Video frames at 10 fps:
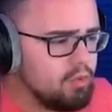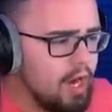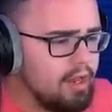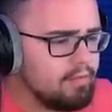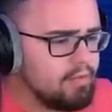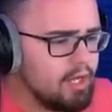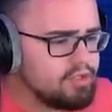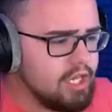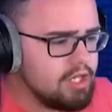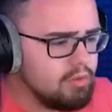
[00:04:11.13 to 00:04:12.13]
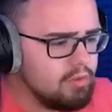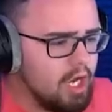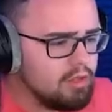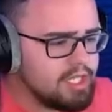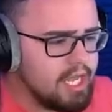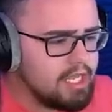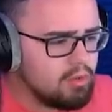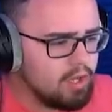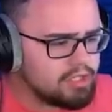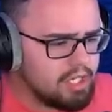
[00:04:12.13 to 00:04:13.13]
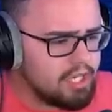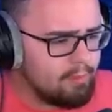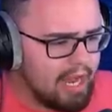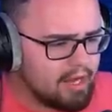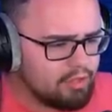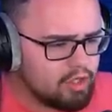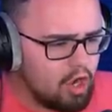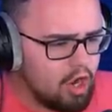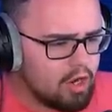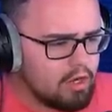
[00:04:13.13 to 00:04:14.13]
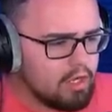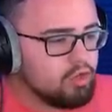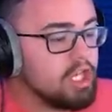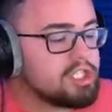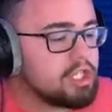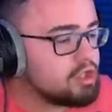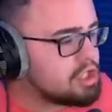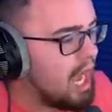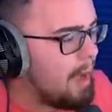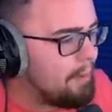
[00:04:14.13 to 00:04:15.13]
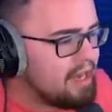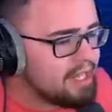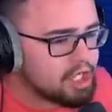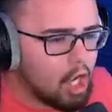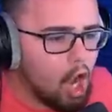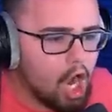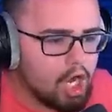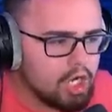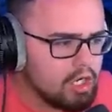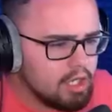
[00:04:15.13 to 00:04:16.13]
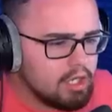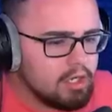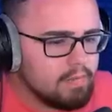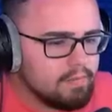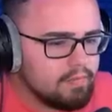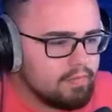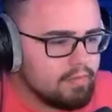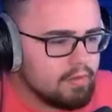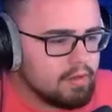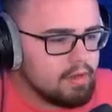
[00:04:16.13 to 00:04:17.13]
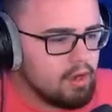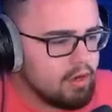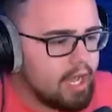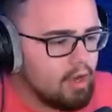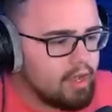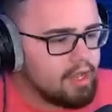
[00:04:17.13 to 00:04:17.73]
Right. I'll take you. Get back in the car. Stop! I need the car. Now you're gonna be able to see. Okay.